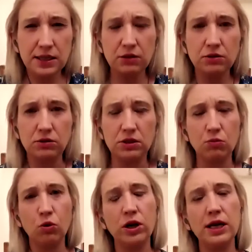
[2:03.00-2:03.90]
skilled
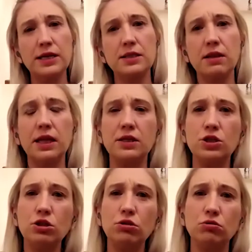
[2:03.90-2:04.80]
at what it is that they
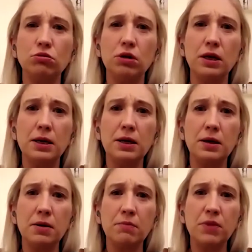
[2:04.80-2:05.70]
do,
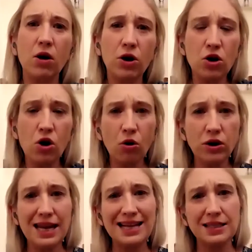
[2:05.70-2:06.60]
but are not
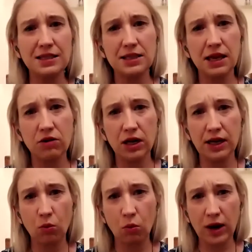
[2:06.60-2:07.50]

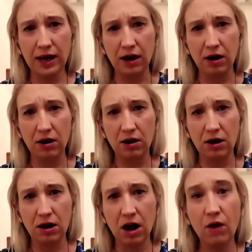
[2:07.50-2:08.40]
necessarily aware
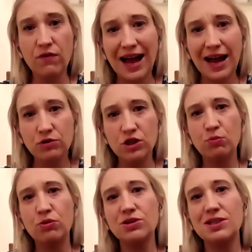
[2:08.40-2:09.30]
of how to
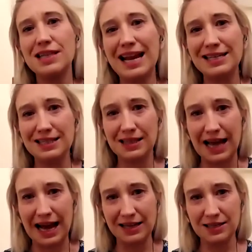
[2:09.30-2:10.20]
present
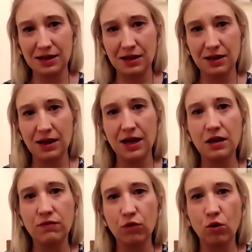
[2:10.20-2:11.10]
that
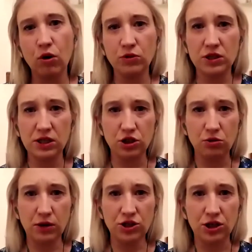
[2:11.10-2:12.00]
in a formal
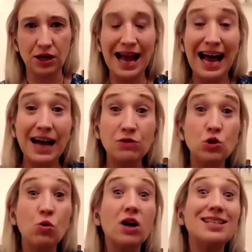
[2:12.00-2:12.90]
situation, how
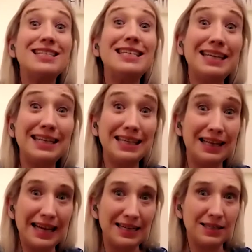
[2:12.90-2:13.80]
to
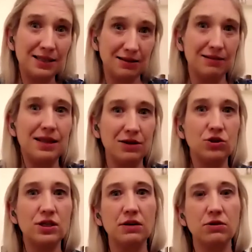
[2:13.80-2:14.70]
articulate their
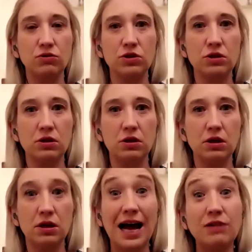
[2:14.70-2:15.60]
skills,
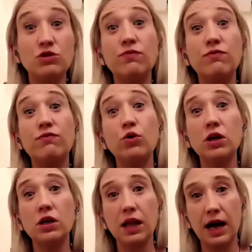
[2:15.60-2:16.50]
how to
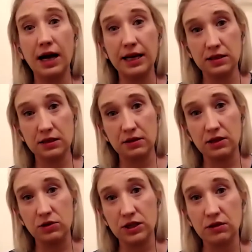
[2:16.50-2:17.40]
vocalize
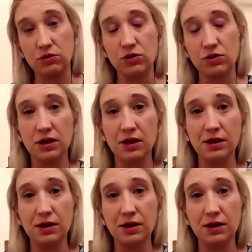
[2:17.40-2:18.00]
their skills.